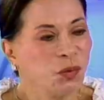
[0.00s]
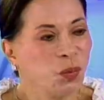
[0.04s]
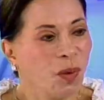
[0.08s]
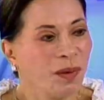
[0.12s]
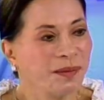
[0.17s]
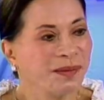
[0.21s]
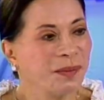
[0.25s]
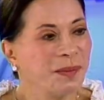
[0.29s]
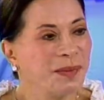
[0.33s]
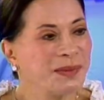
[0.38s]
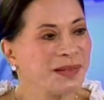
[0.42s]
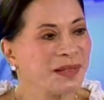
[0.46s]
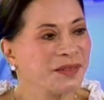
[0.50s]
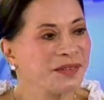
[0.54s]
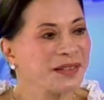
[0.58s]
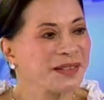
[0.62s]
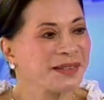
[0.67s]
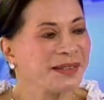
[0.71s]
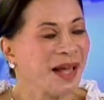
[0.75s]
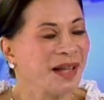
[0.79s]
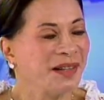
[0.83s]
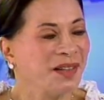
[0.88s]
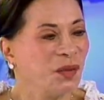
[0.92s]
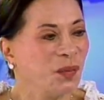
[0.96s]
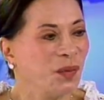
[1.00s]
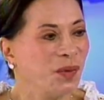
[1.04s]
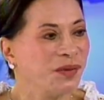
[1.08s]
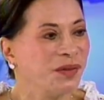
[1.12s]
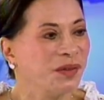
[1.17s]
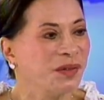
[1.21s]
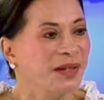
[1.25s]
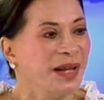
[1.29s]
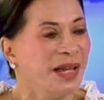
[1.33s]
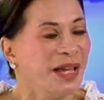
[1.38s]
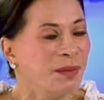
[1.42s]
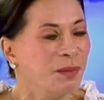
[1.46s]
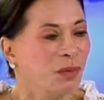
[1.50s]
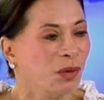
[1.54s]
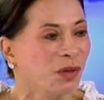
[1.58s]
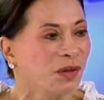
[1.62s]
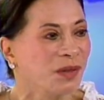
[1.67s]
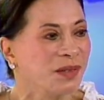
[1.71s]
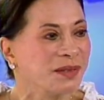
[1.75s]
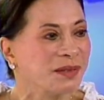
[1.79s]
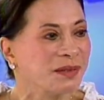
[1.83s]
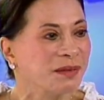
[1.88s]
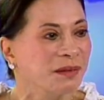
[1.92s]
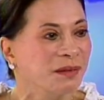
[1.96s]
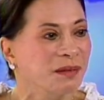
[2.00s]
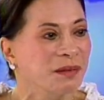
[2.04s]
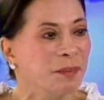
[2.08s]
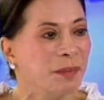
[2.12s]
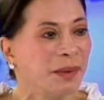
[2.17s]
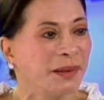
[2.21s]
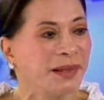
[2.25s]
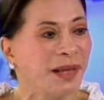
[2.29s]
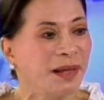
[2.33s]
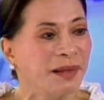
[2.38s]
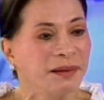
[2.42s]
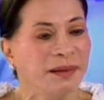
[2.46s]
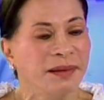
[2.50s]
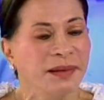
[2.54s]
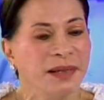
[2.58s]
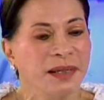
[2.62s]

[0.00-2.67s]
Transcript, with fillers: want a misunderstanding with their neighbors, no? But I,